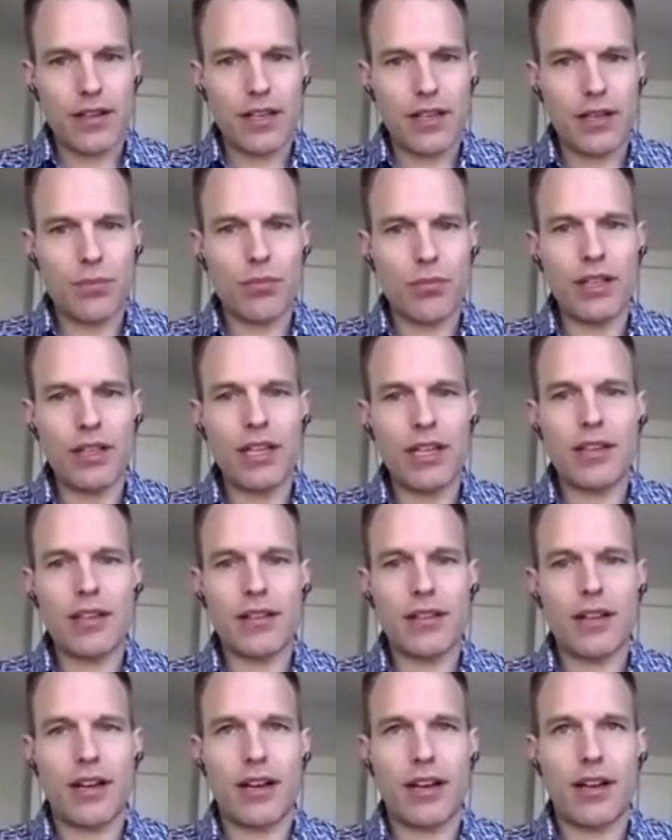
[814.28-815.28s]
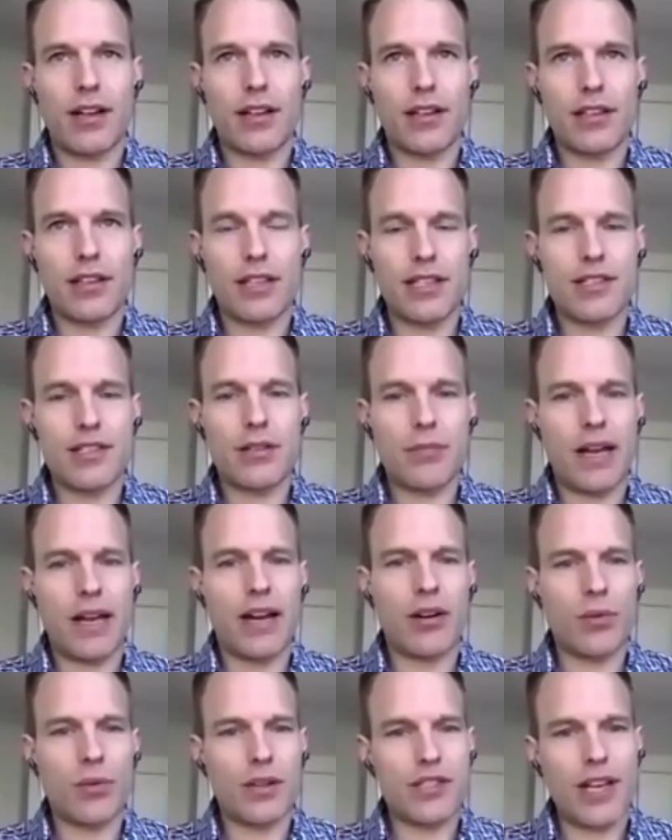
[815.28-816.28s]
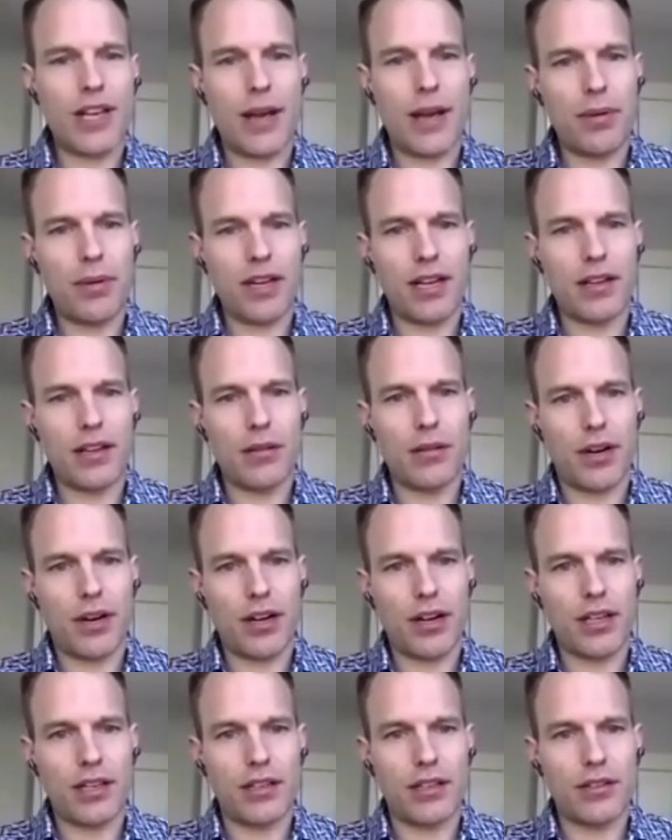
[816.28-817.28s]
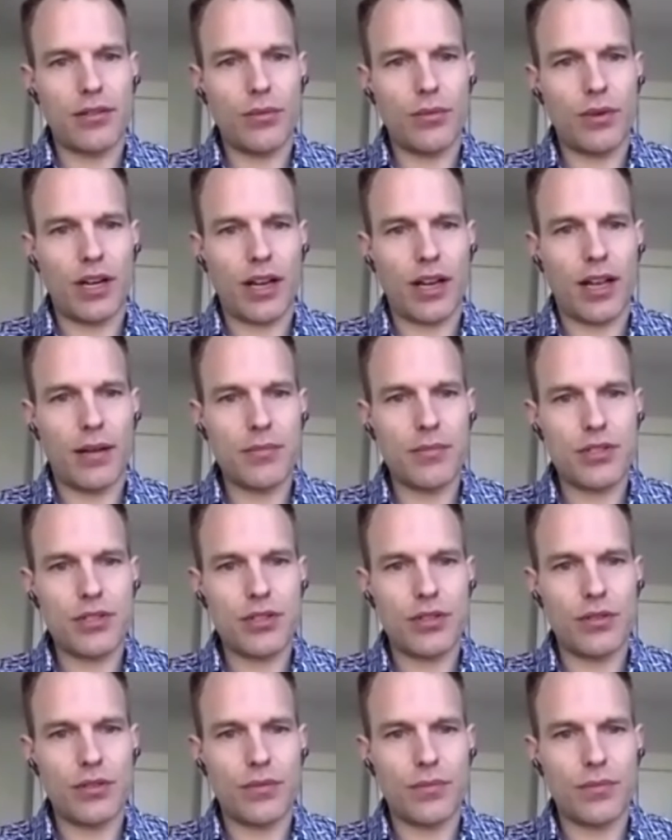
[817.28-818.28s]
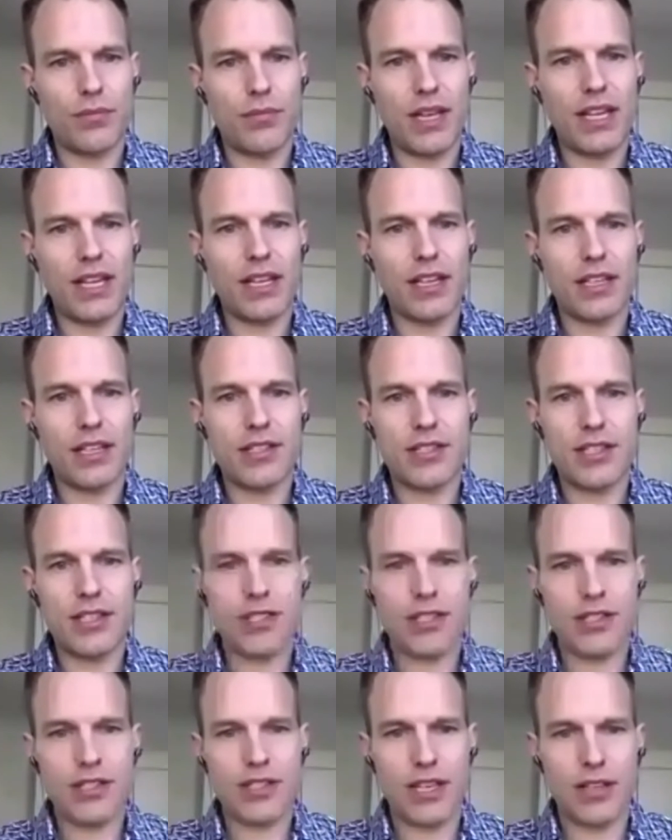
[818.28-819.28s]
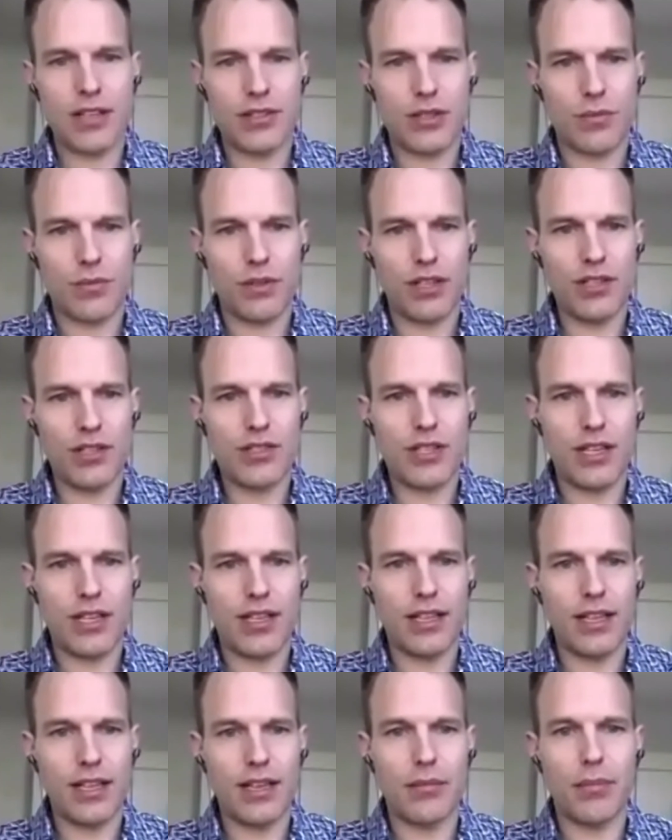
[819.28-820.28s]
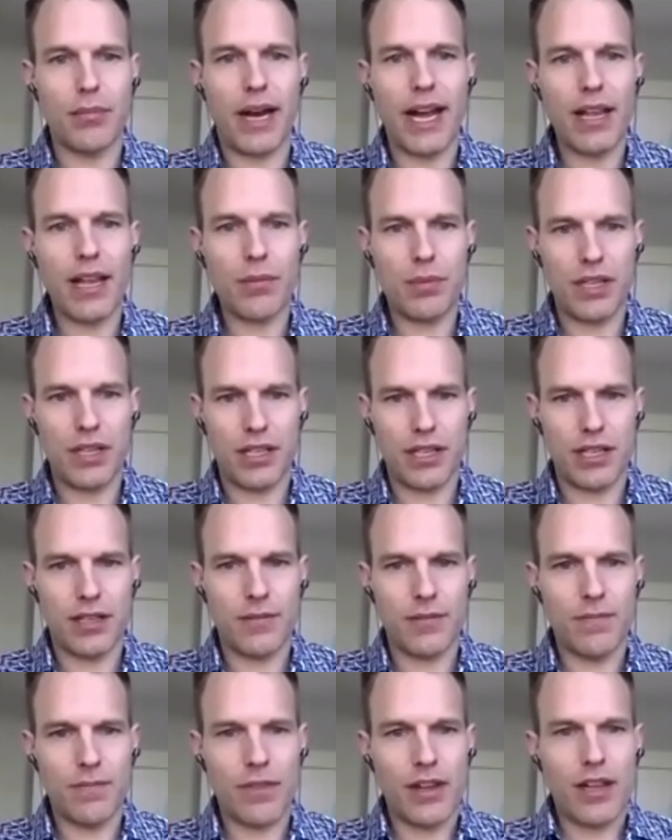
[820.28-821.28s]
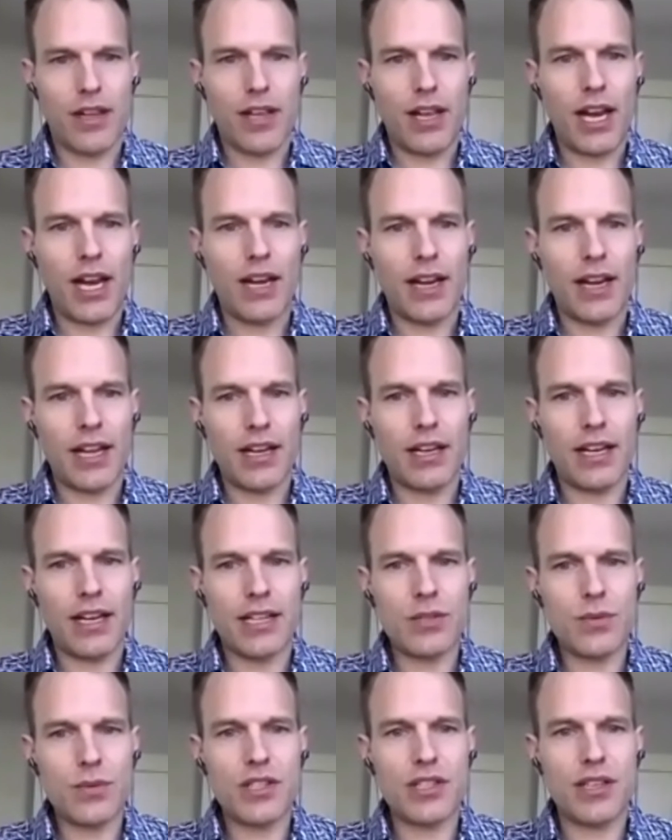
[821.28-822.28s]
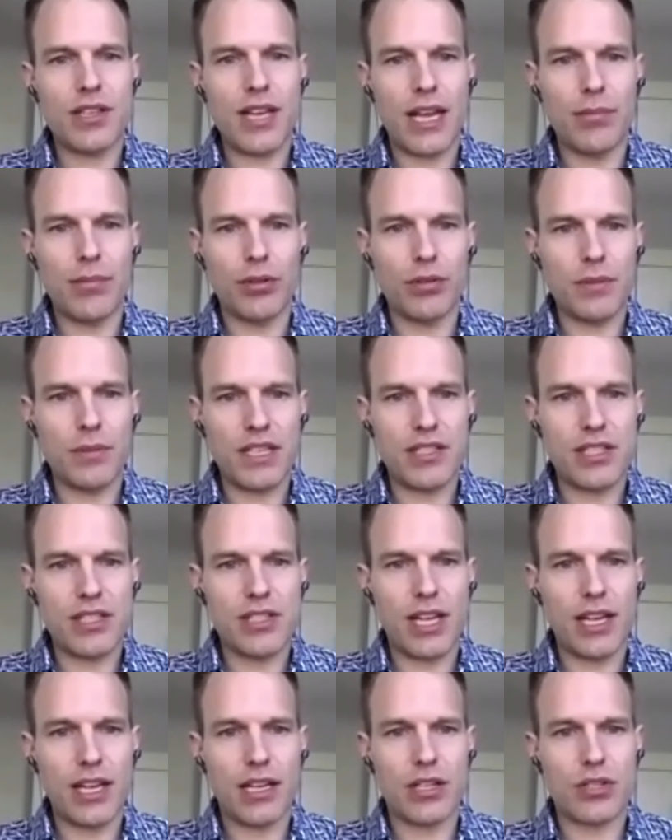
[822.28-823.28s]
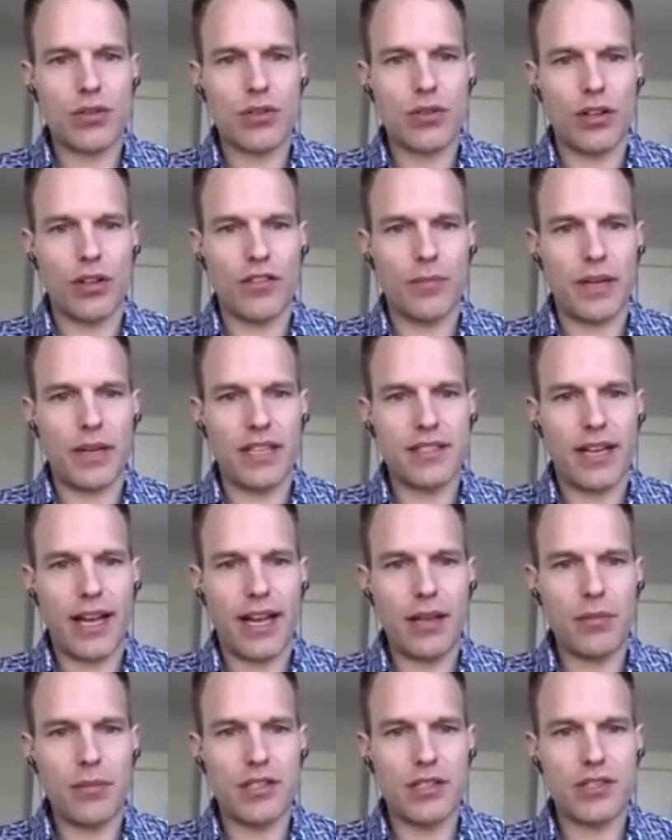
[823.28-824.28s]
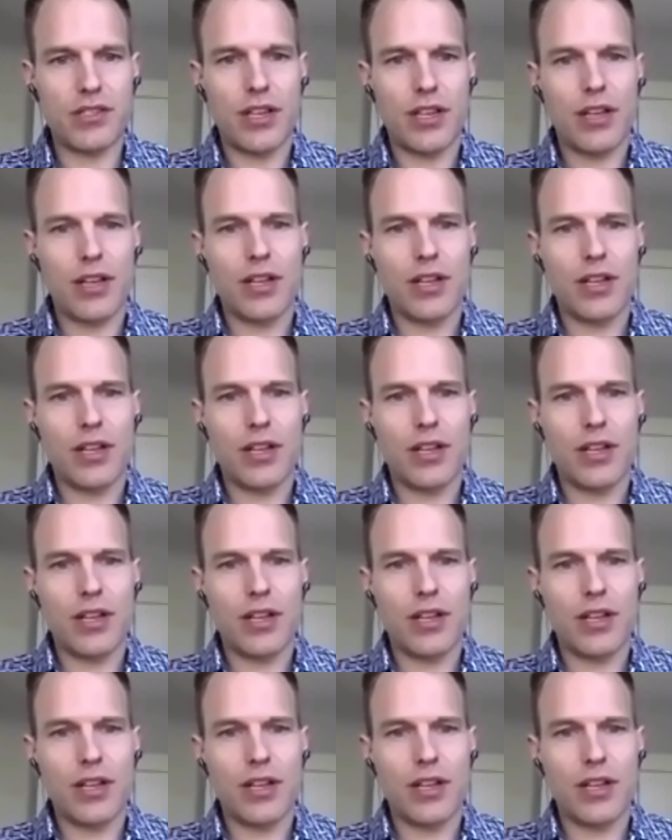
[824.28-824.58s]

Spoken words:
it really doesn't matter what's happening in the market when it comes to making consistent sales in real estate, in my opinion. And that's what's enabled me to take control of my time, is